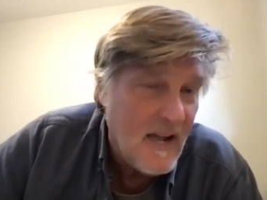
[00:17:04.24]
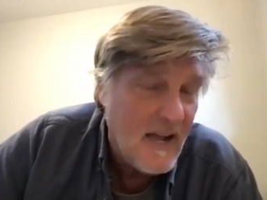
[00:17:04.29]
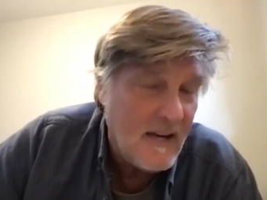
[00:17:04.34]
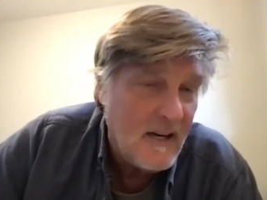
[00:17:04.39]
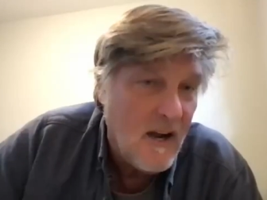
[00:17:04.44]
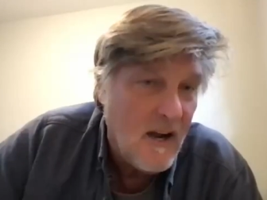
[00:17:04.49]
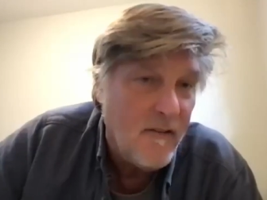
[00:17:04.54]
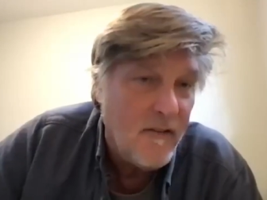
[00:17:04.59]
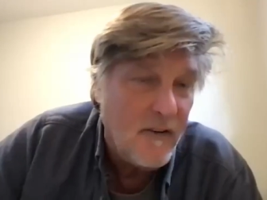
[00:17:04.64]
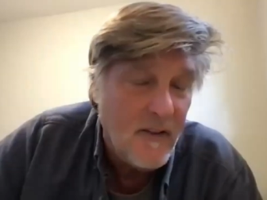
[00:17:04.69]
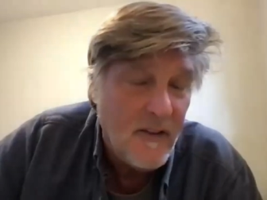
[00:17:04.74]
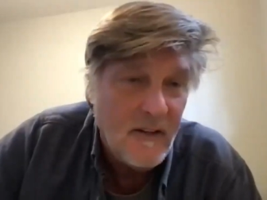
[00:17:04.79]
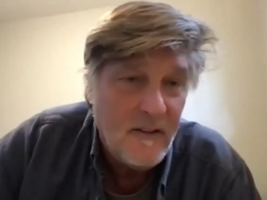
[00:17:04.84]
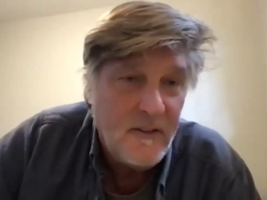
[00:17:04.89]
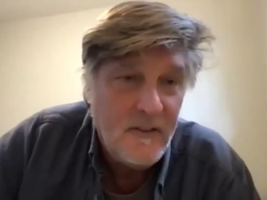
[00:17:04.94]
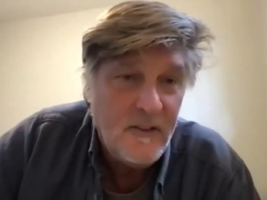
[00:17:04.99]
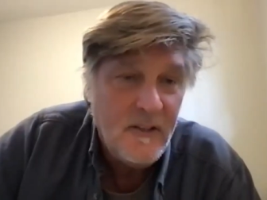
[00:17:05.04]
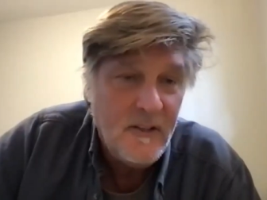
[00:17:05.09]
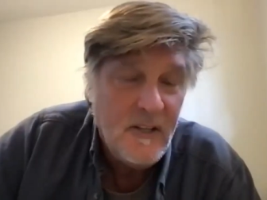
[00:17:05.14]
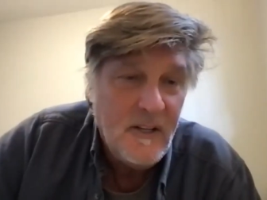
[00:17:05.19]
I cover
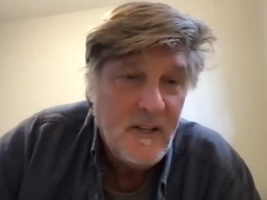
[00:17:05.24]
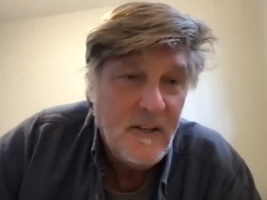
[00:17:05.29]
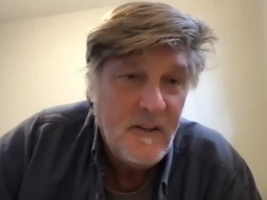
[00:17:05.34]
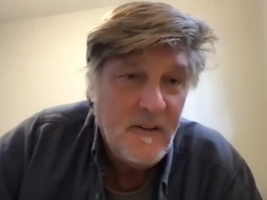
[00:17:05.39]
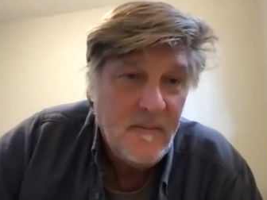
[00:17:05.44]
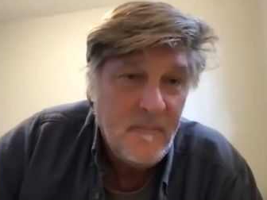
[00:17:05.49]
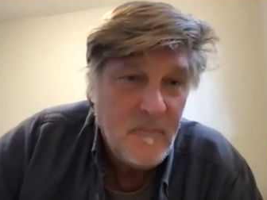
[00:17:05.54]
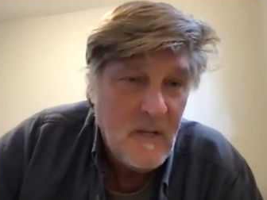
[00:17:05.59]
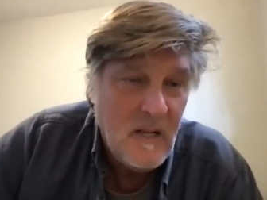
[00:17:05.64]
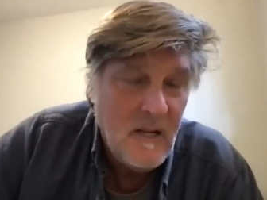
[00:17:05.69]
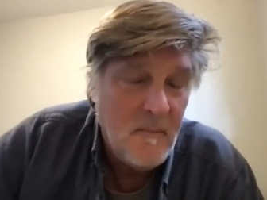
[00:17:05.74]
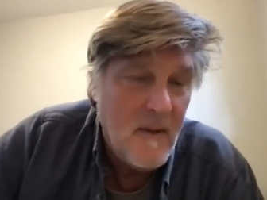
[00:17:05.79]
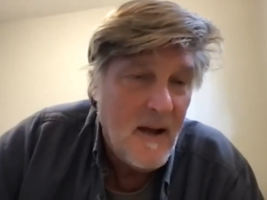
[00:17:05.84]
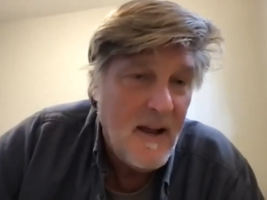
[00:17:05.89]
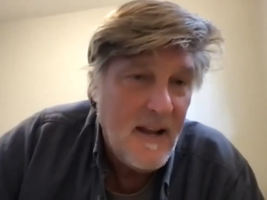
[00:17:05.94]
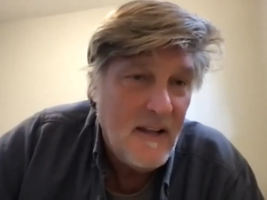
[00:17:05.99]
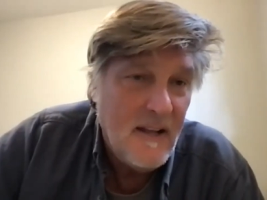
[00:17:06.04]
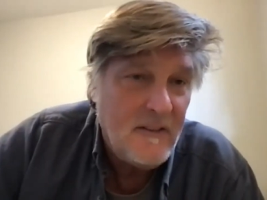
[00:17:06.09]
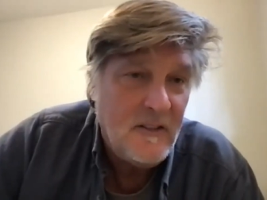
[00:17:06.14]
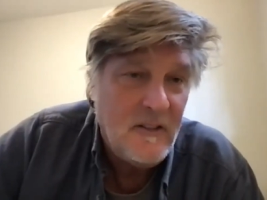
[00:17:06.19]
this in my
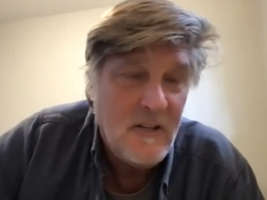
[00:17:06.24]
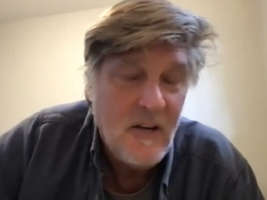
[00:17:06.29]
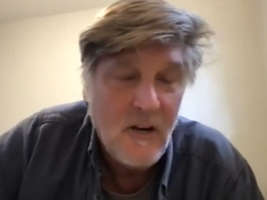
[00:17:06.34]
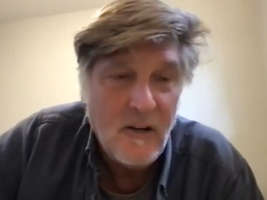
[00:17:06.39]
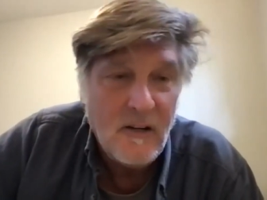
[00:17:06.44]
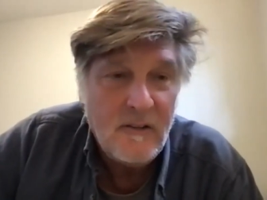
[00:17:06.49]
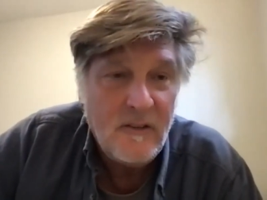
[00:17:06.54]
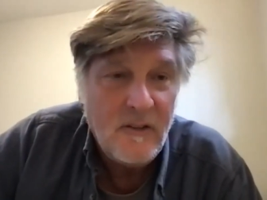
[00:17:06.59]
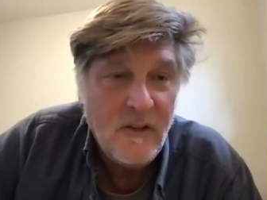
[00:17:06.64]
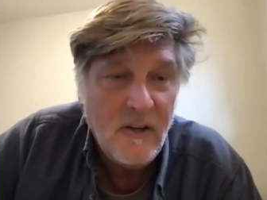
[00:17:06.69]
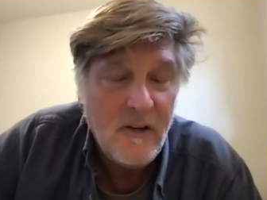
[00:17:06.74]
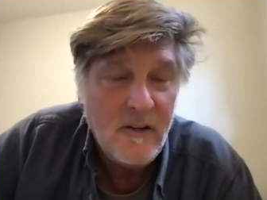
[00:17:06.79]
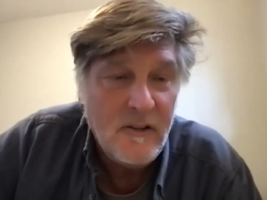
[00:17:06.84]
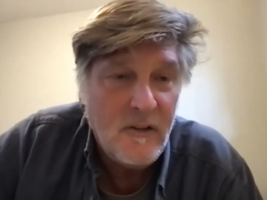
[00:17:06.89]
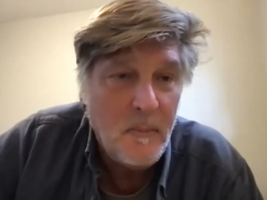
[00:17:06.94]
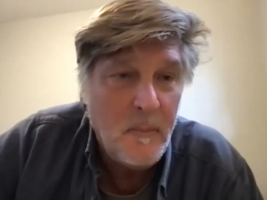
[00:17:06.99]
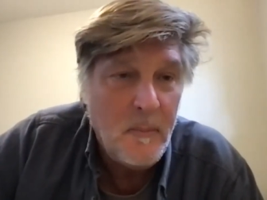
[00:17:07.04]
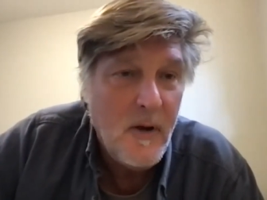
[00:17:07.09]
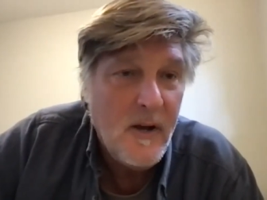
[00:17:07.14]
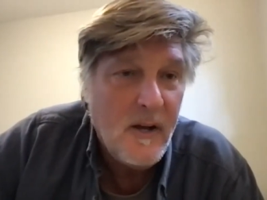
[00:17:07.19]
esoteric series
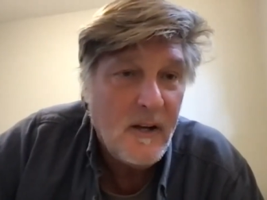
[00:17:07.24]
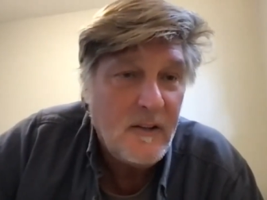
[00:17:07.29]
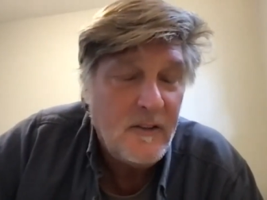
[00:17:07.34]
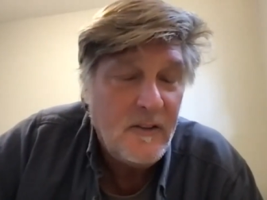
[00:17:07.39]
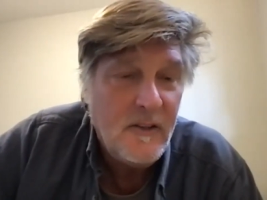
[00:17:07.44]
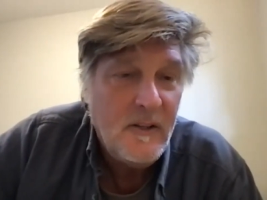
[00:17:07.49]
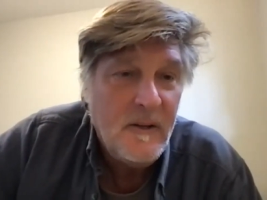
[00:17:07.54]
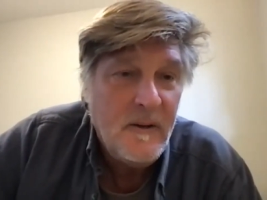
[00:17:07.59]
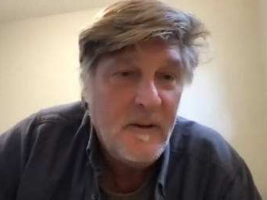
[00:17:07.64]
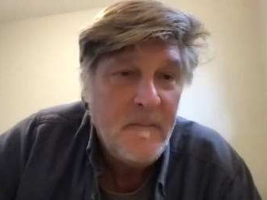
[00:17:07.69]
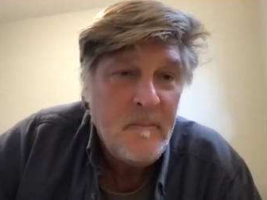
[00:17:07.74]
of books.